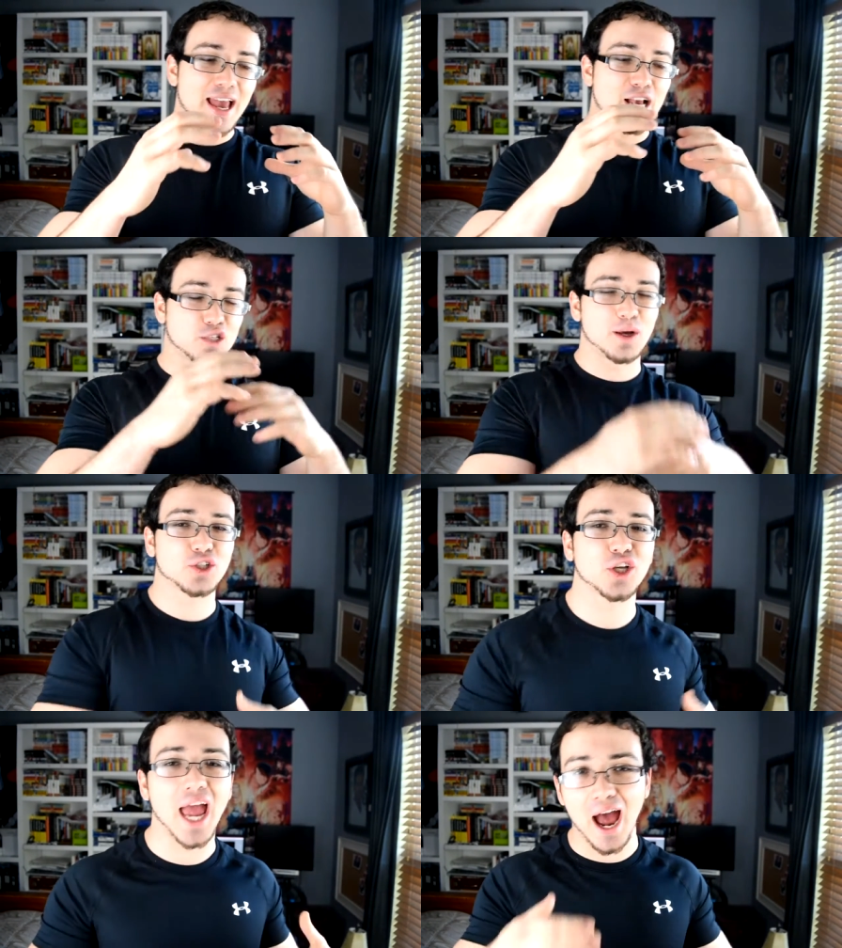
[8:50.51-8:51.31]

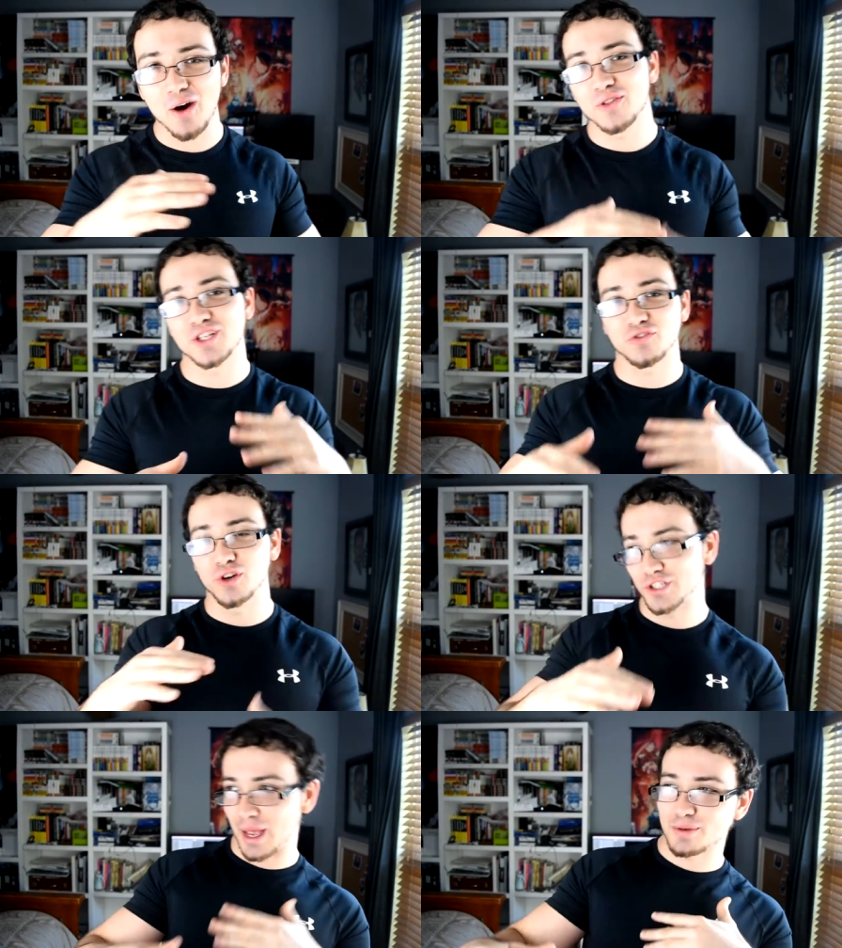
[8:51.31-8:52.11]
especially how this
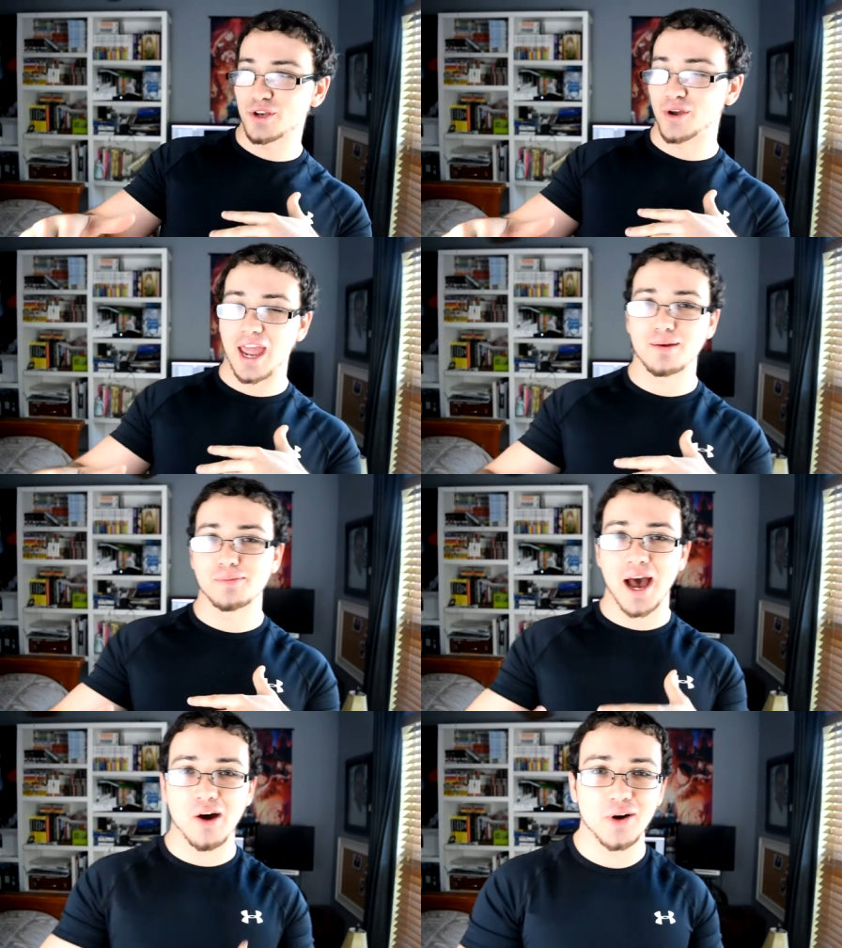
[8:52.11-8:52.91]
first episode came
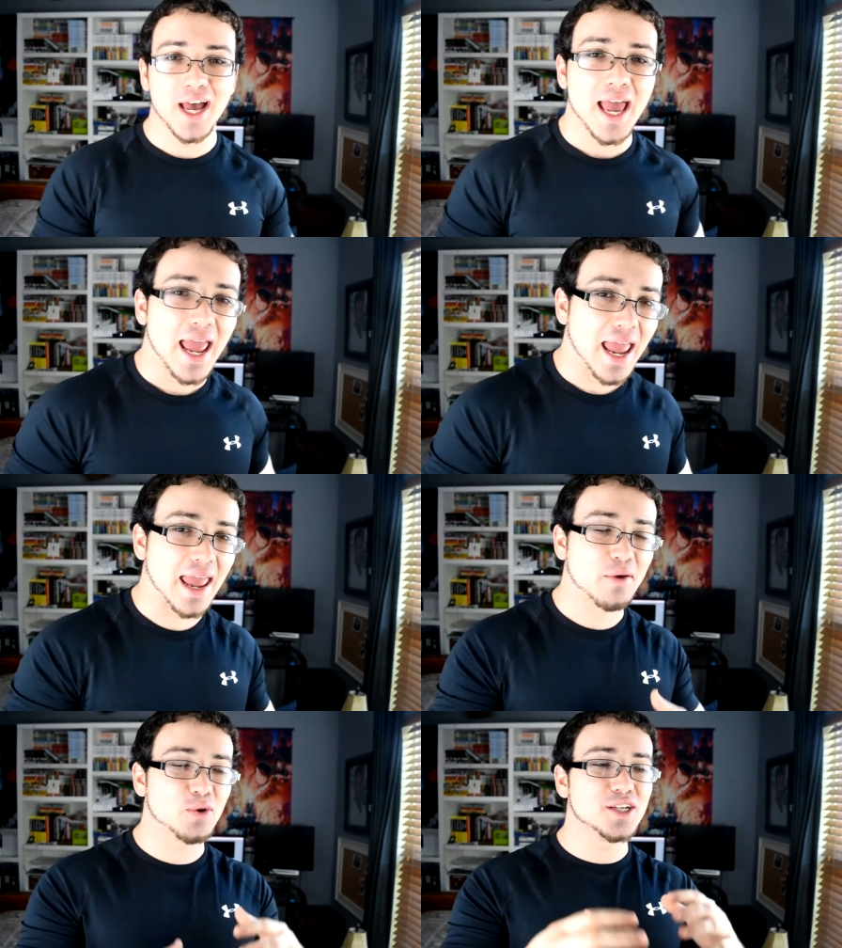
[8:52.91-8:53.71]
about,
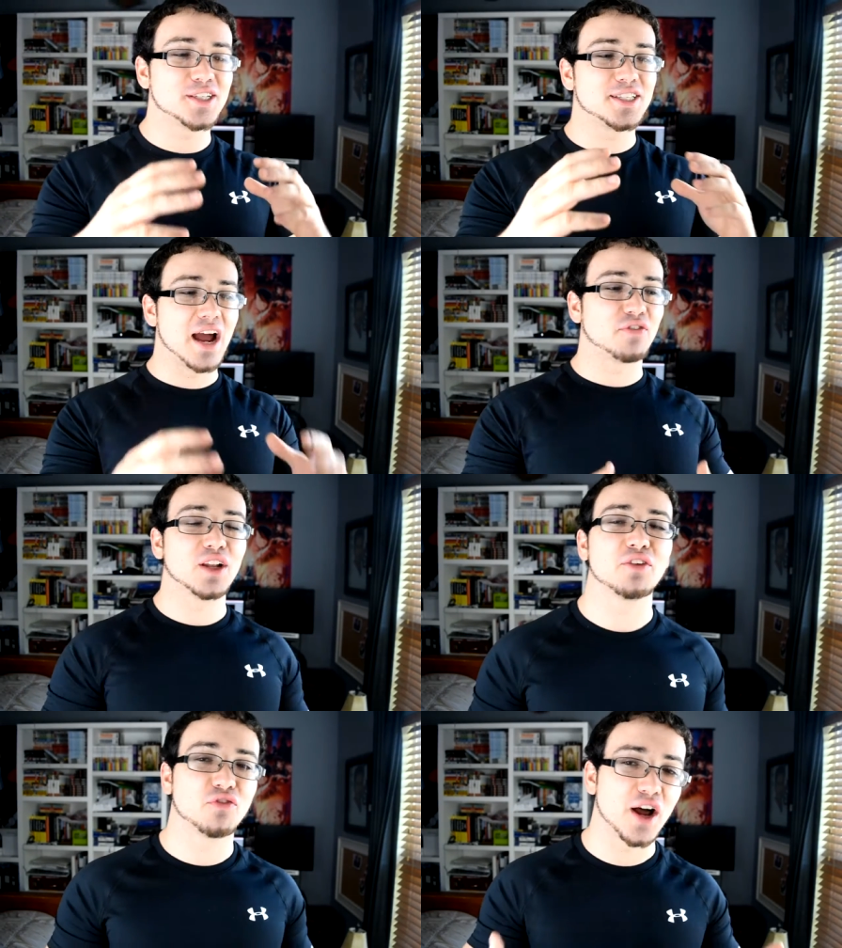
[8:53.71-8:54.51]
it was
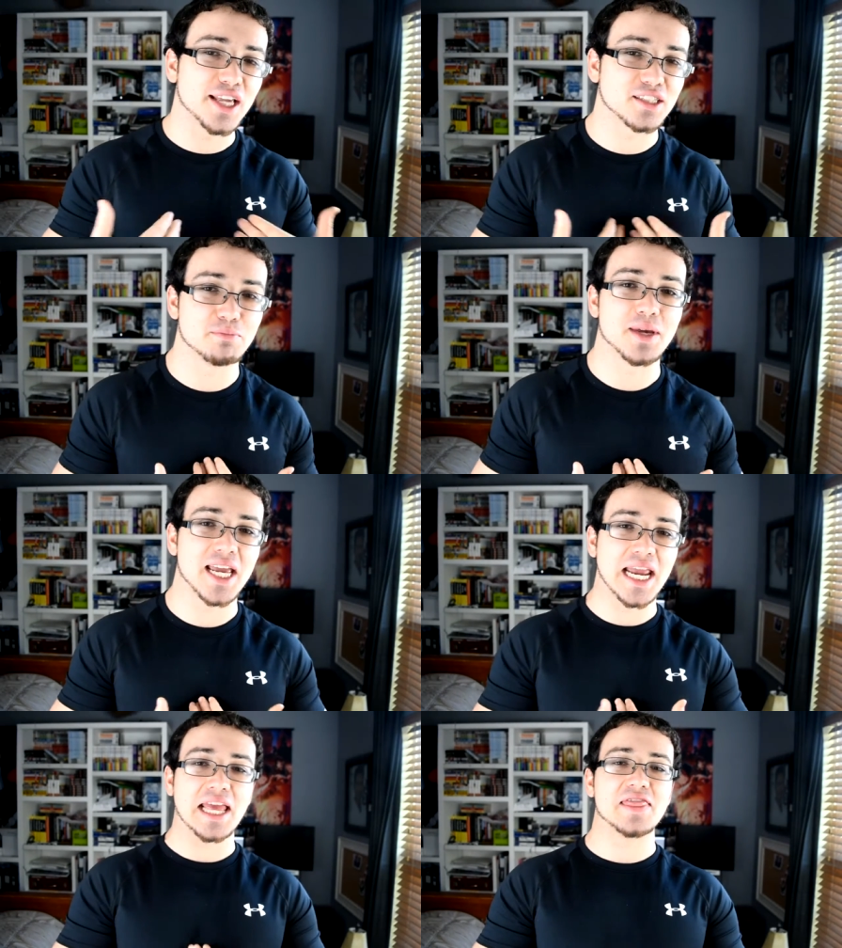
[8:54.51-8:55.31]
definitely funny to
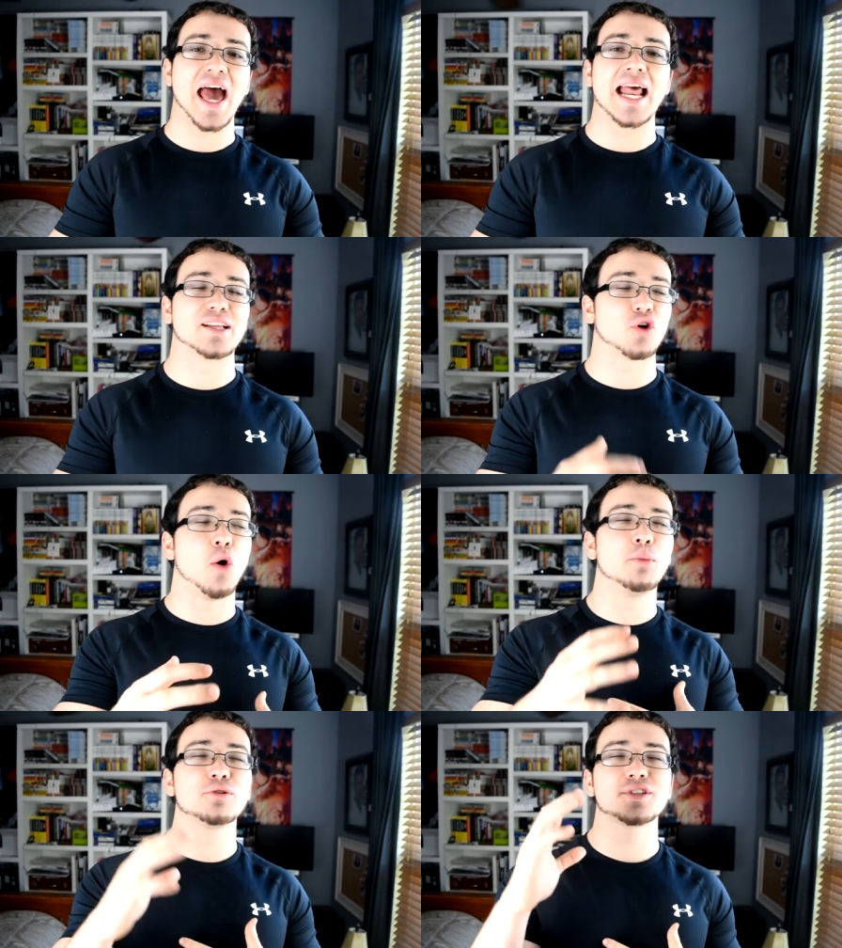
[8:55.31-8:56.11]
me that it's
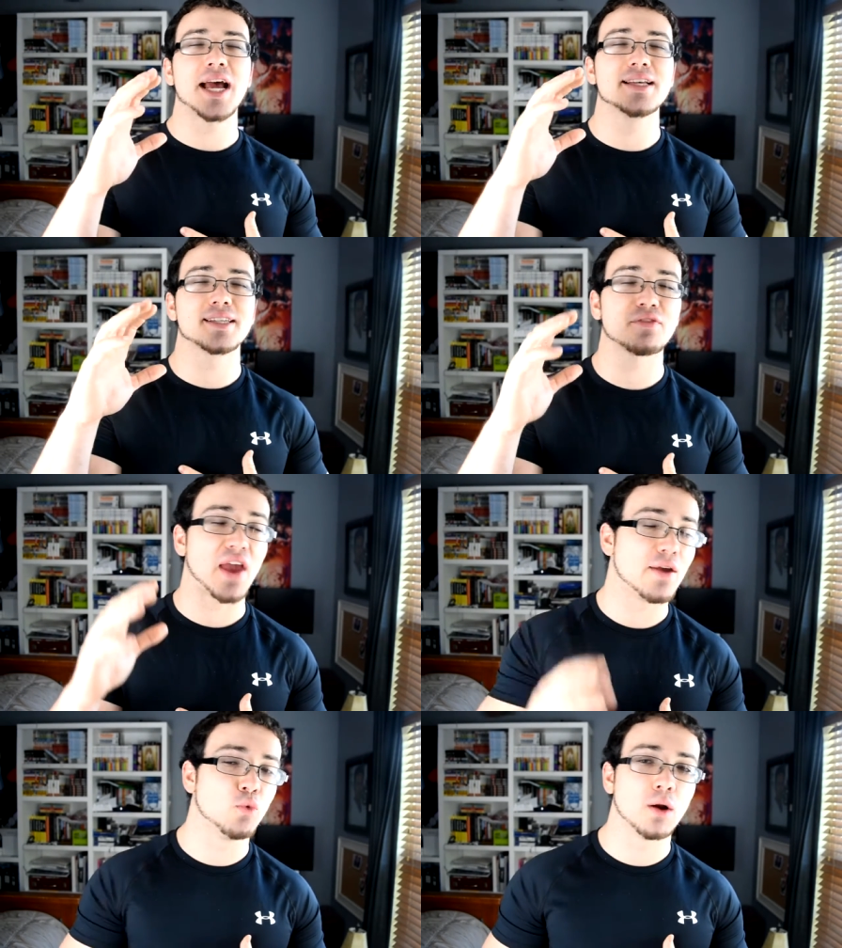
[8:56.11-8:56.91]
almost as if
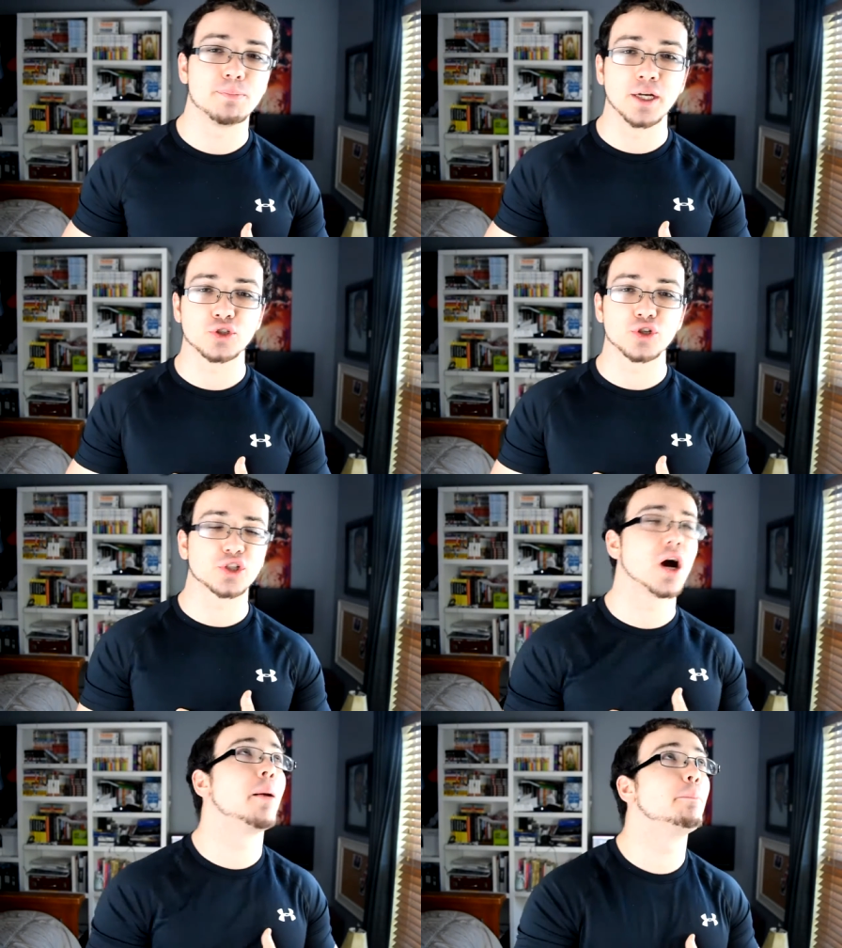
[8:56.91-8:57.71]
A1 Pictures
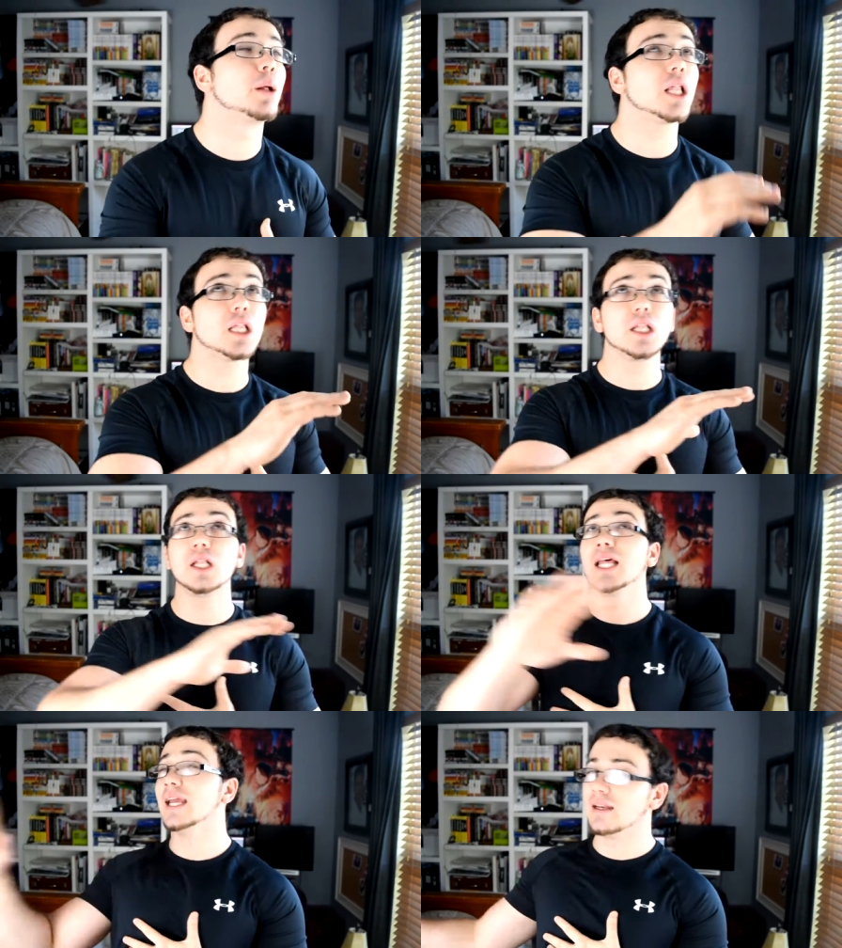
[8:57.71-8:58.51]

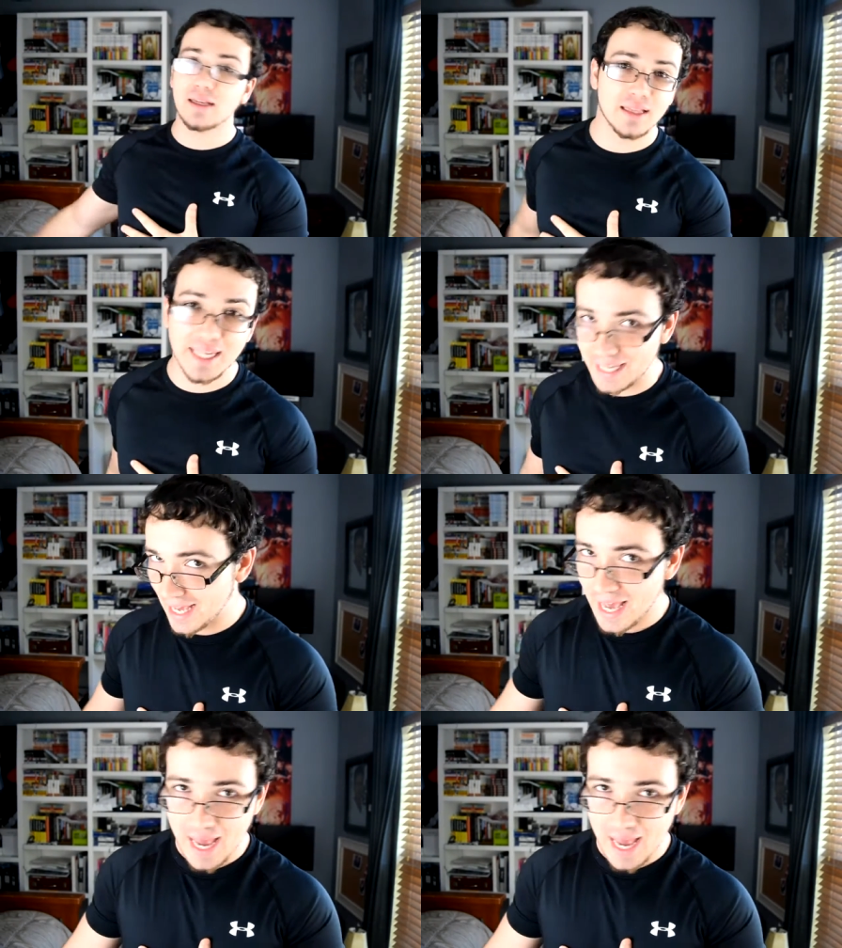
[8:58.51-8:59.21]
completely